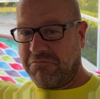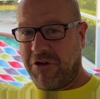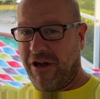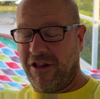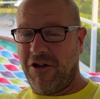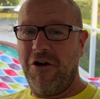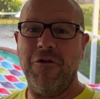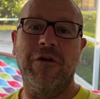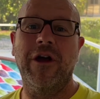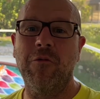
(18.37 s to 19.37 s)

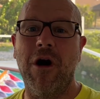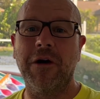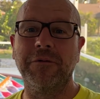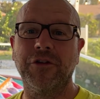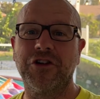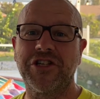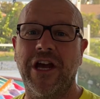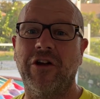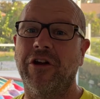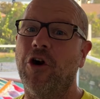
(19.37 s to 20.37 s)
hello and welcome to the
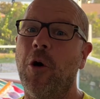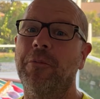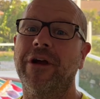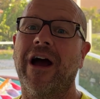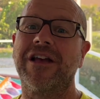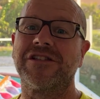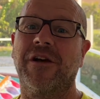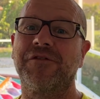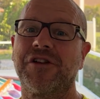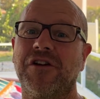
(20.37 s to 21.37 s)
channel, and I hope you guys
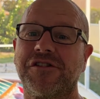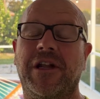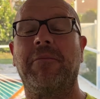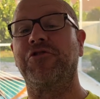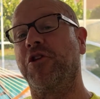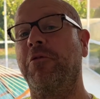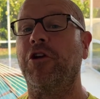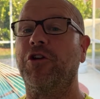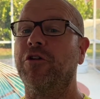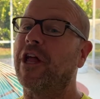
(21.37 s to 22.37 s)
love salsa. And I'm assuming
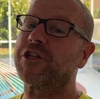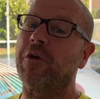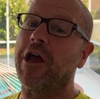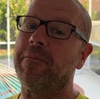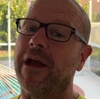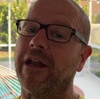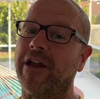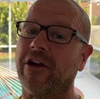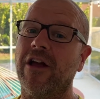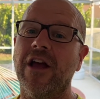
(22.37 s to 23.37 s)
you do, that's why you made it
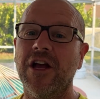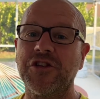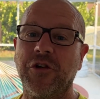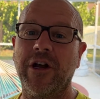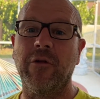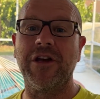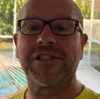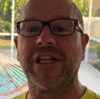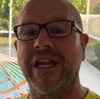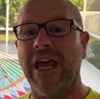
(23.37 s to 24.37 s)
here. So
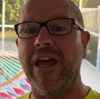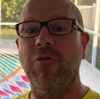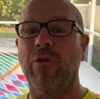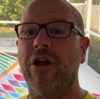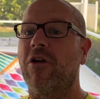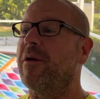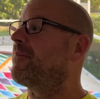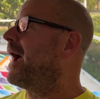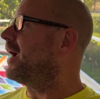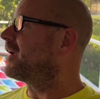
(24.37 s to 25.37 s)
anyways, today we are
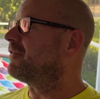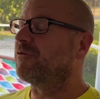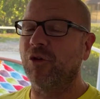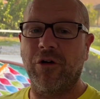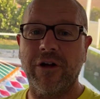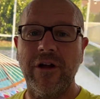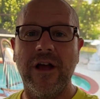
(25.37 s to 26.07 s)
back in Florida.